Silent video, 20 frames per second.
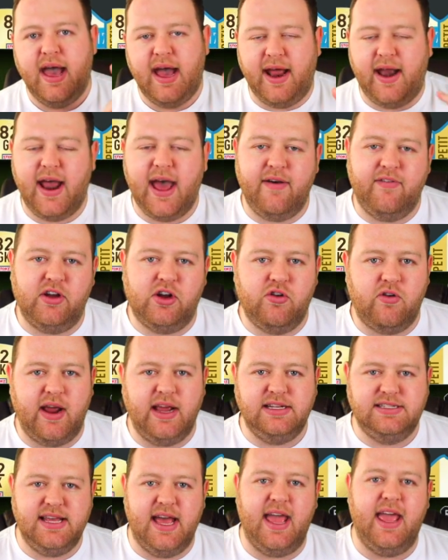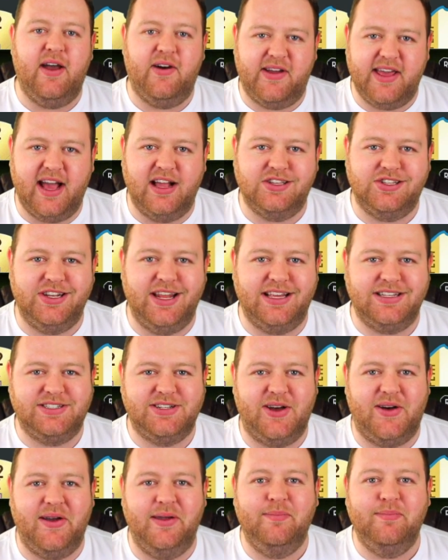and have a great day. I'll catch you next
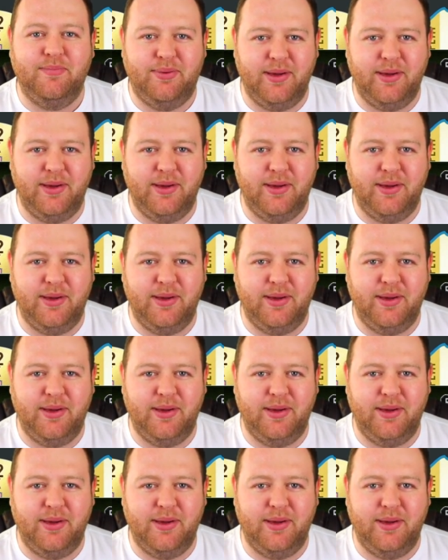time.